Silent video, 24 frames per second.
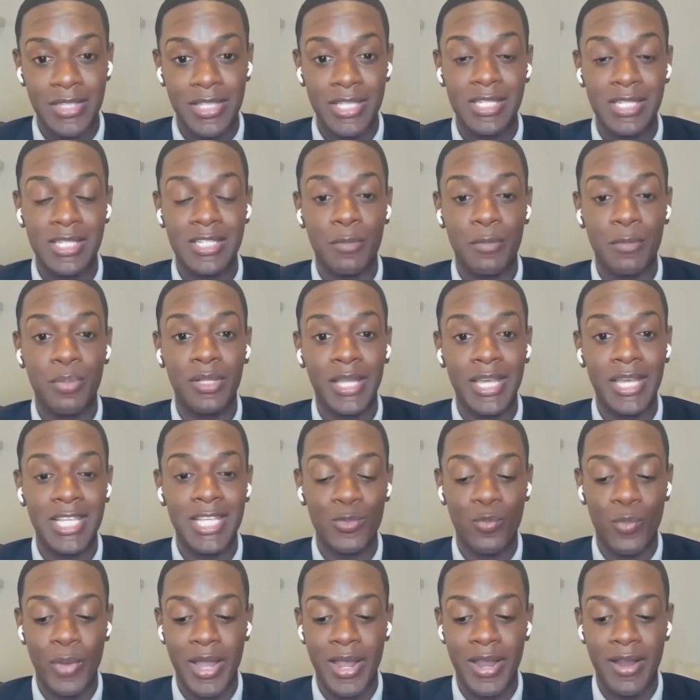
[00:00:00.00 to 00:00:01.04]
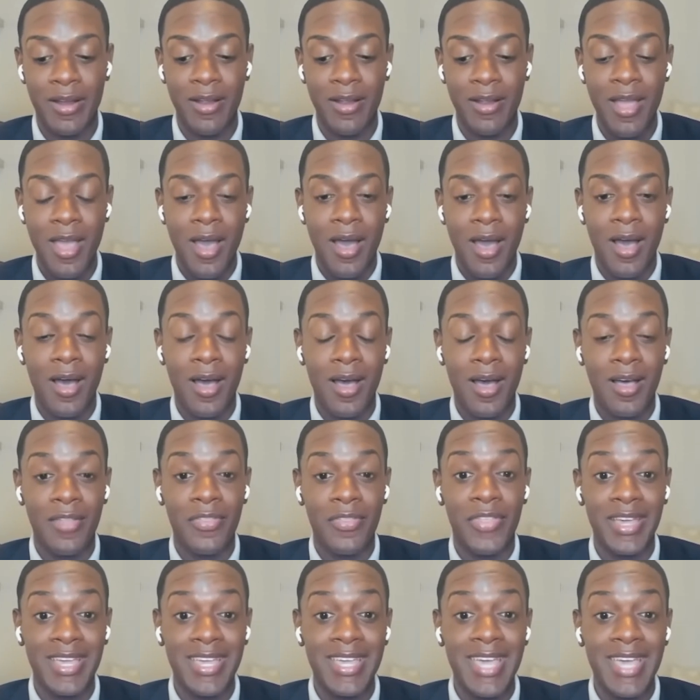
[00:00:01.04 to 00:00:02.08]
This is a place where
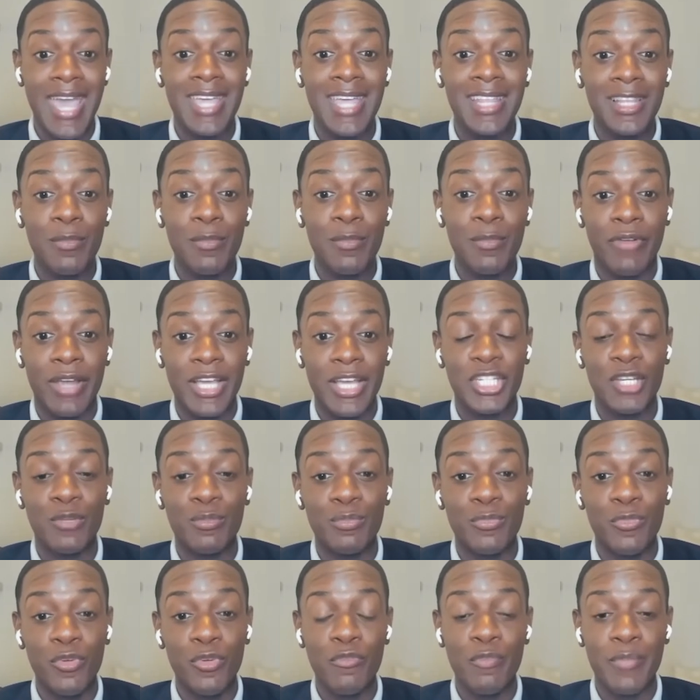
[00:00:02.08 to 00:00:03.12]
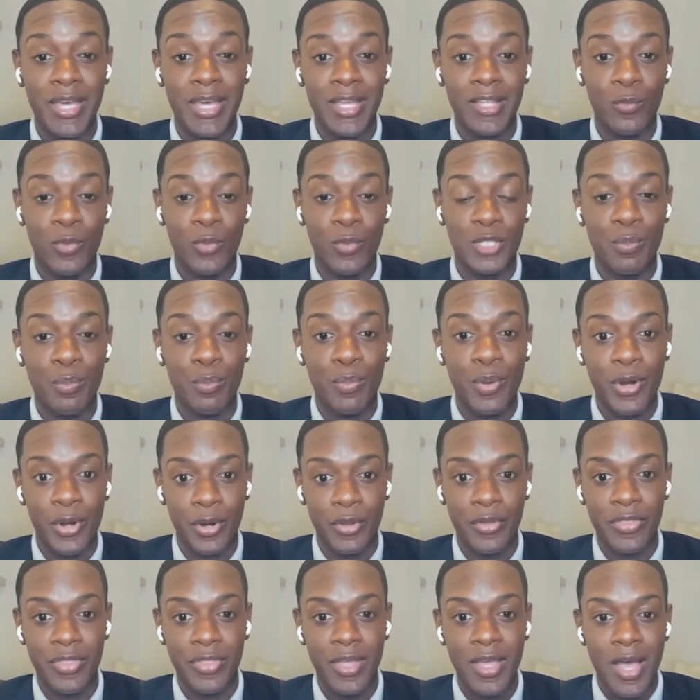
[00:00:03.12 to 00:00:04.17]
the gay liberation movement was
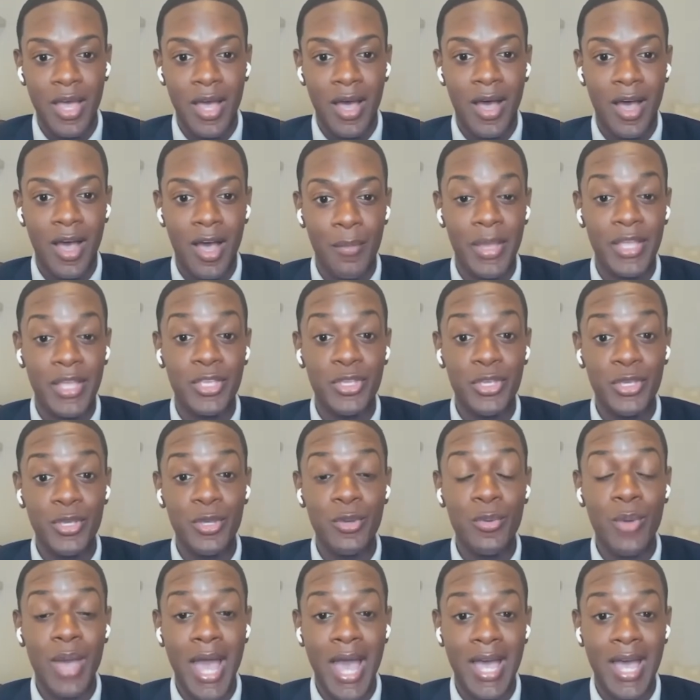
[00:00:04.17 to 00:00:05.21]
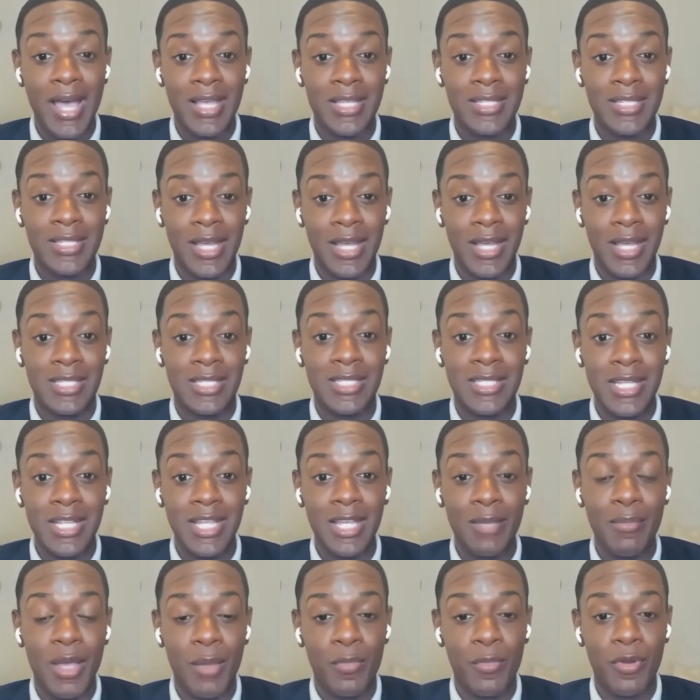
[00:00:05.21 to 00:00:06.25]
birthed. And you, as a
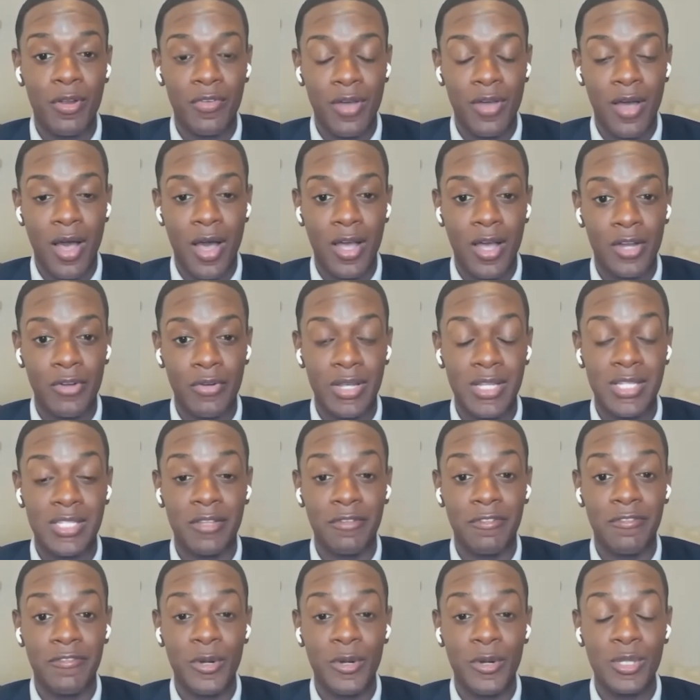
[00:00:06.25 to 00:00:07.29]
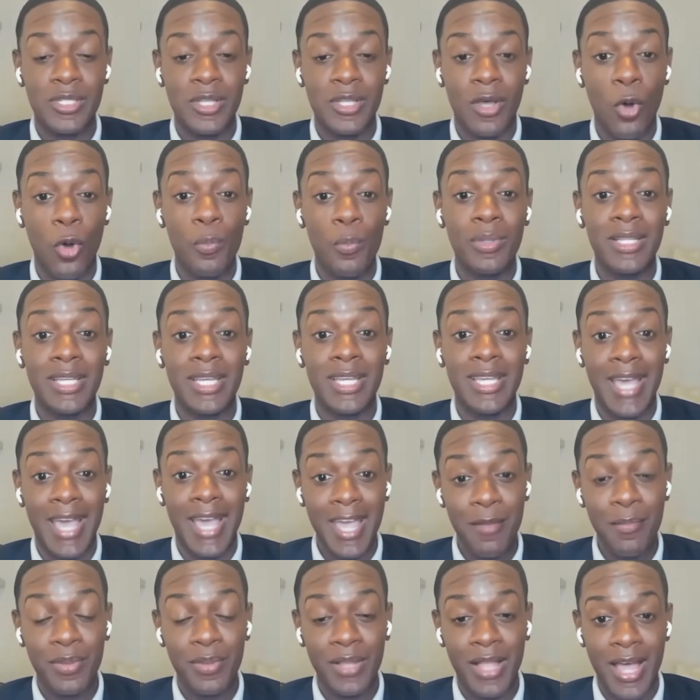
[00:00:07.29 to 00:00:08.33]
sitting member of Congress, the first openly
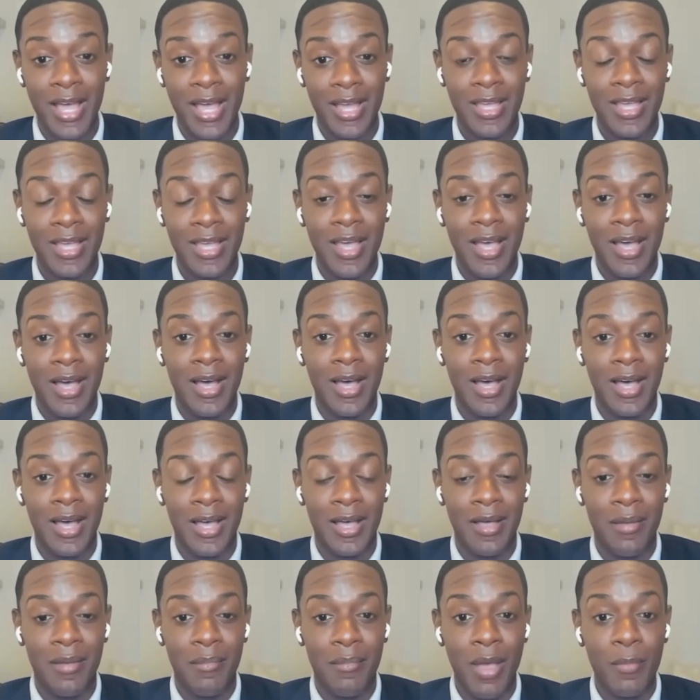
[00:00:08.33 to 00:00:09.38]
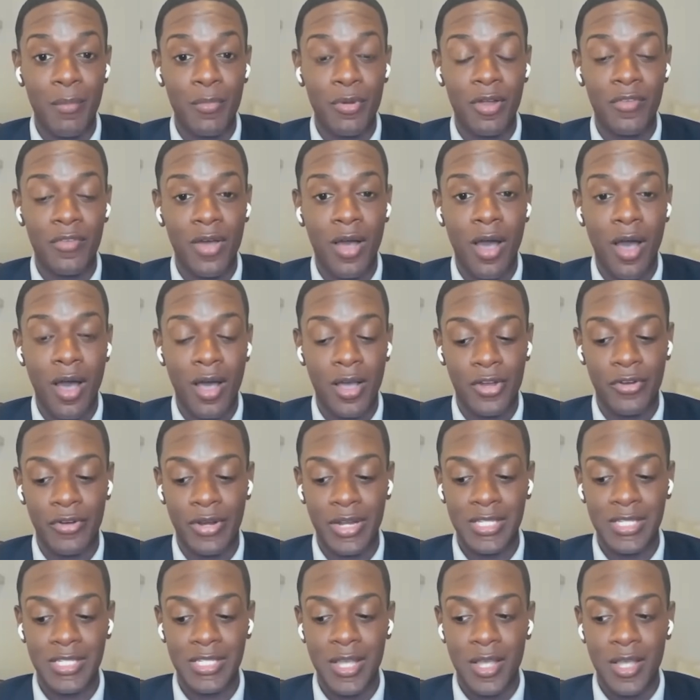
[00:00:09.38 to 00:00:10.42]
gay Black member of
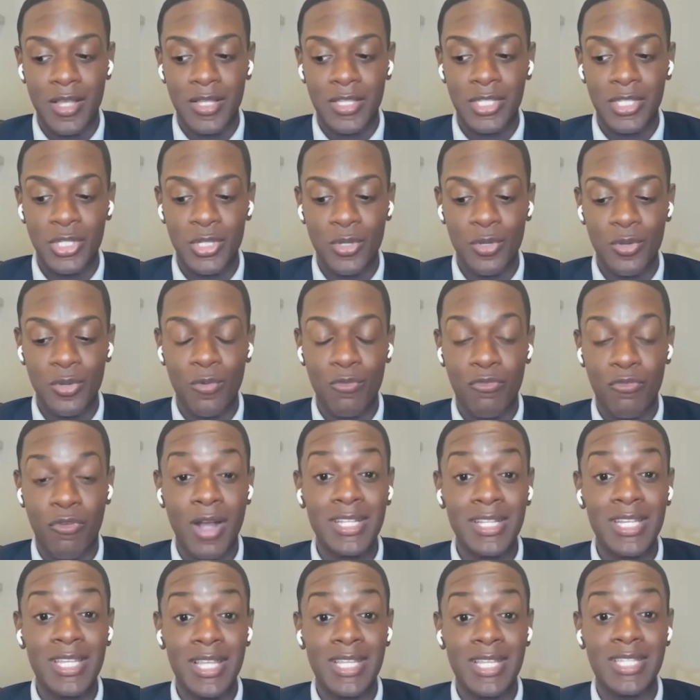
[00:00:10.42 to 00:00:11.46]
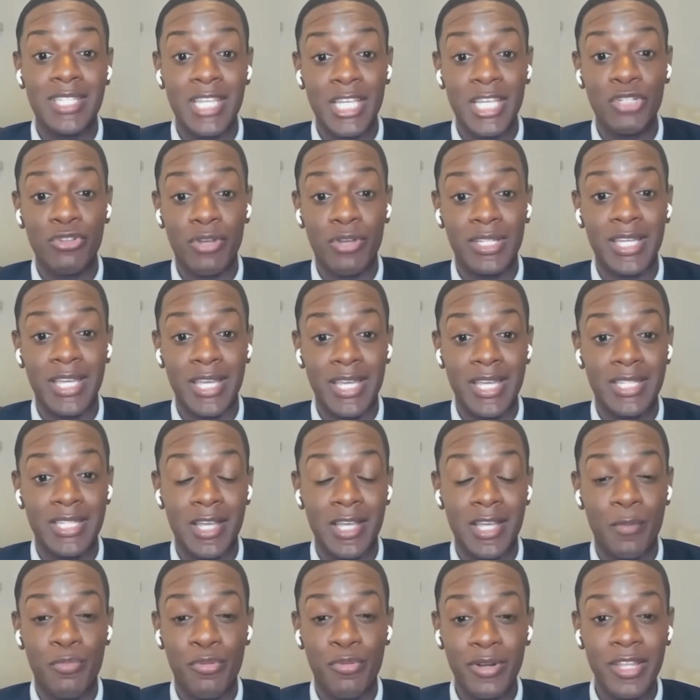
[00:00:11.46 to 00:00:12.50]
Congress to run in this district,
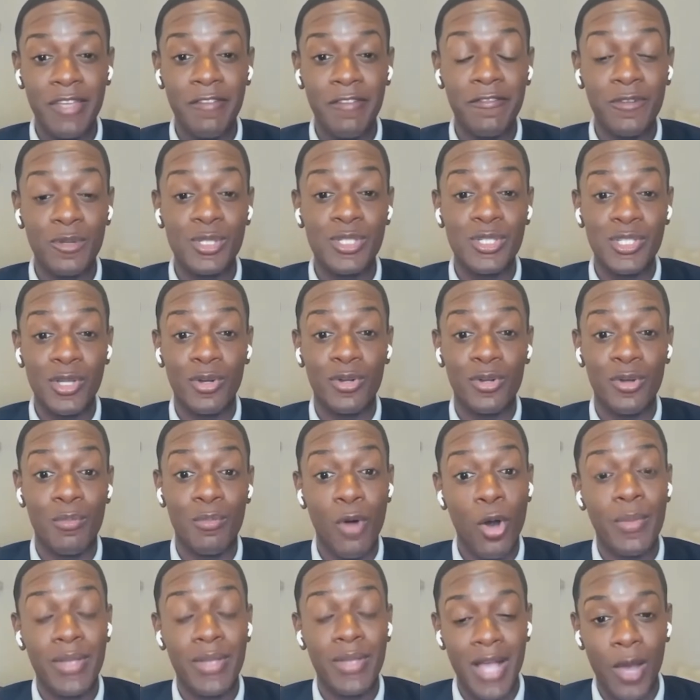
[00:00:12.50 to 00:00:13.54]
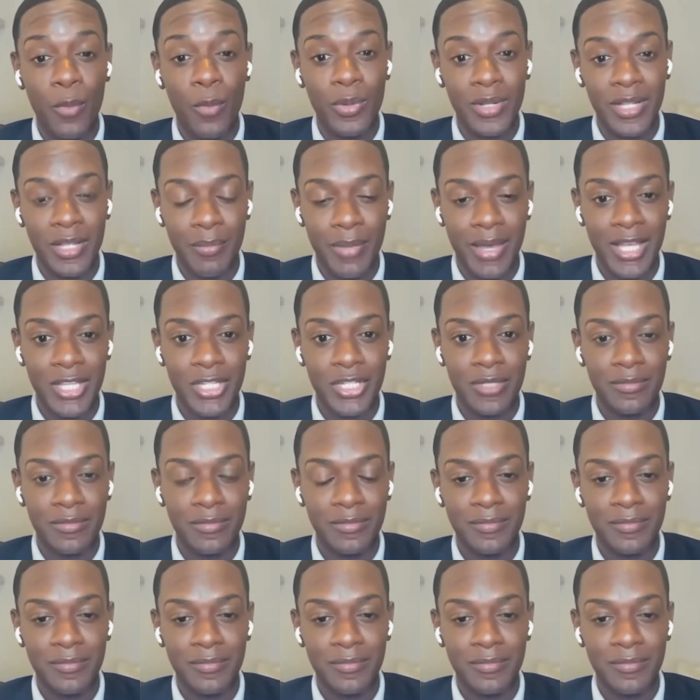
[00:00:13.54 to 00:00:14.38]
is a pretty full circle moment, I would imagine.